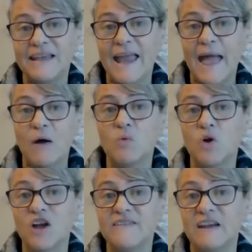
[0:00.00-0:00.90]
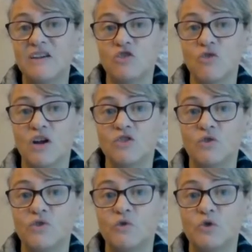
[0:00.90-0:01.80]
the hour, what I tend to try and do
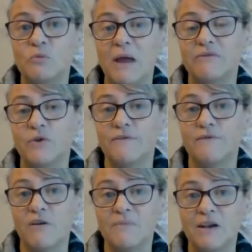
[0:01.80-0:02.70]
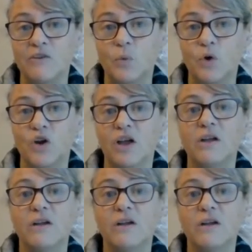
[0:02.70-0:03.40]
is do about 45 minutes work,